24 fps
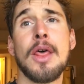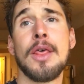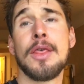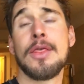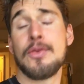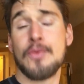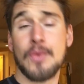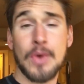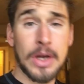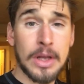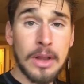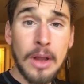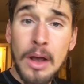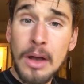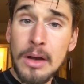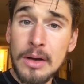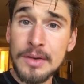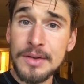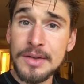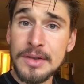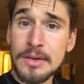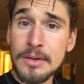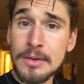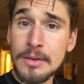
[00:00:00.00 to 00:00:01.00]
three
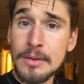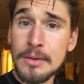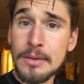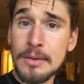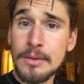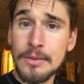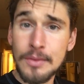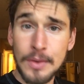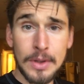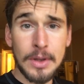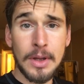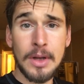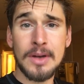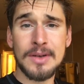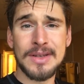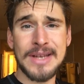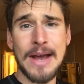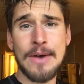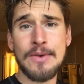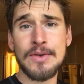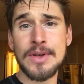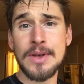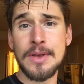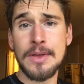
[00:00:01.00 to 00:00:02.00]
lungs. Three lungs.
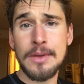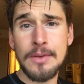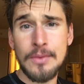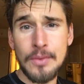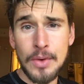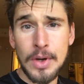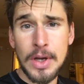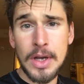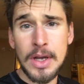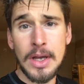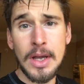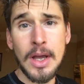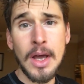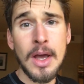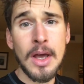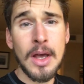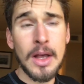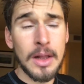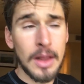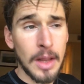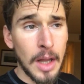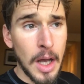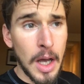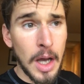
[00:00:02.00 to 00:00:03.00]
I was a
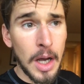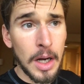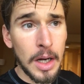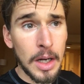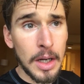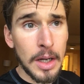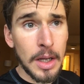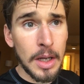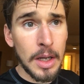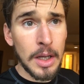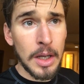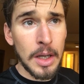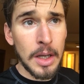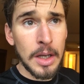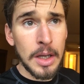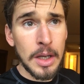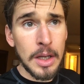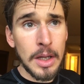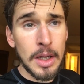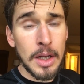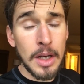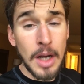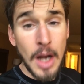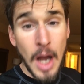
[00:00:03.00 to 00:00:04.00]
three-lunged,
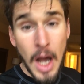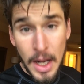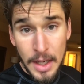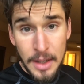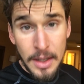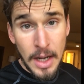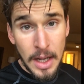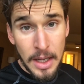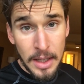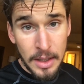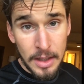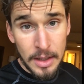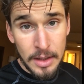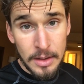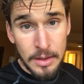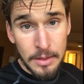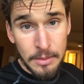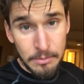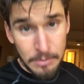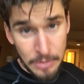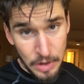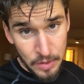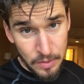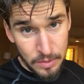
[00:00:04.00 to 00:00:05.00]
not naked
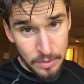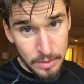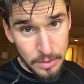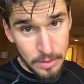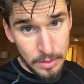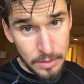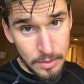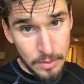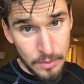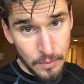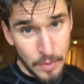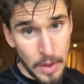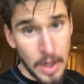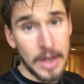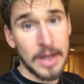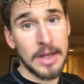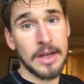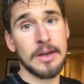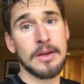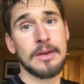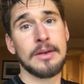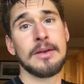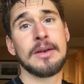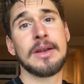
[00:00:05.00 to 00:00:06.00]
mutant
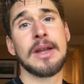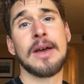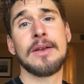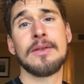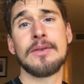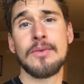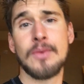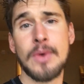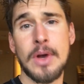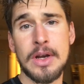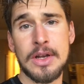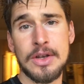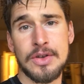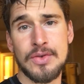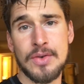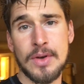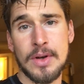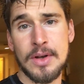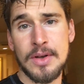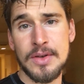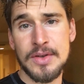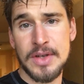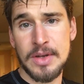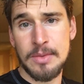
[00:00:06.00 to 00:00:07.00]
running down the running
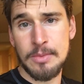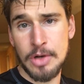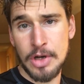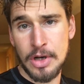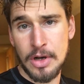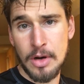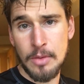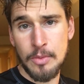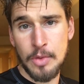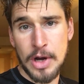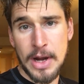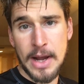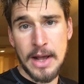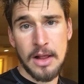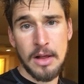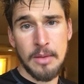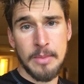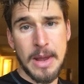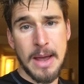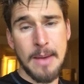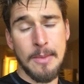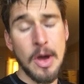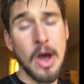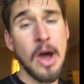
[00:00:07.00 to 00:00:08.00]
trails in Montgomery,
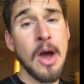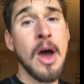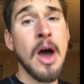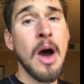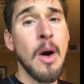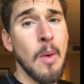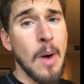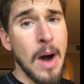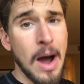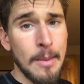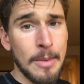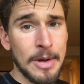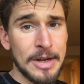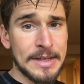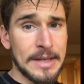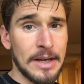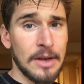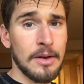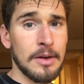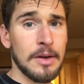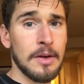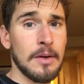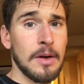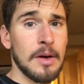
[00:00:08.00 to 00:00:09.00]
Alabama. Why am I
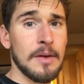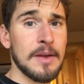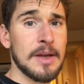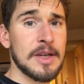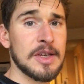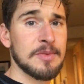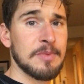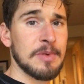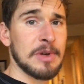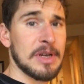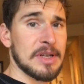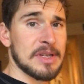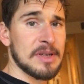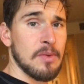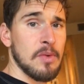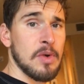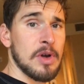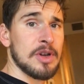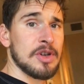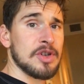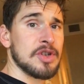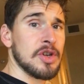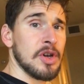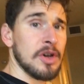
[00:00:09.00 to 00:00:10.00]
telling you all this? Because I
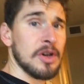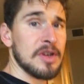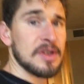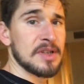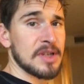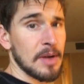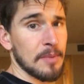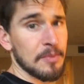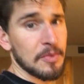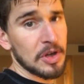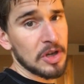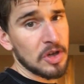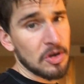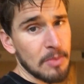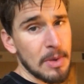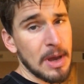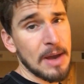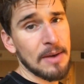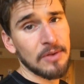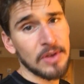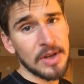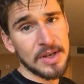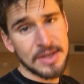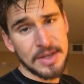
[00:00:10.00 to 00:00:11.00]
want to show you something. You may
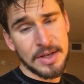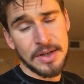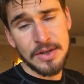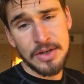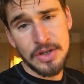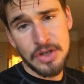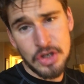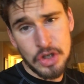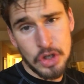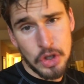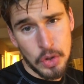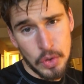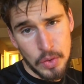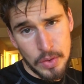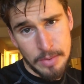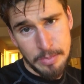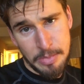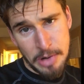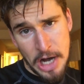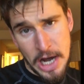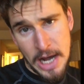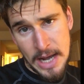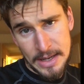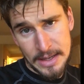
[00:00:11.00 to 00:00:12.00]
have listened to the
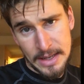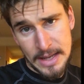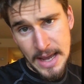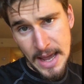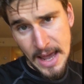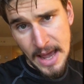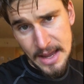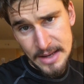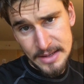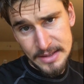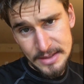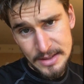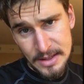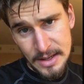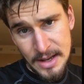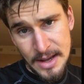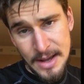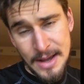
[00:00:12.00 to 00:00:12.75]
podcast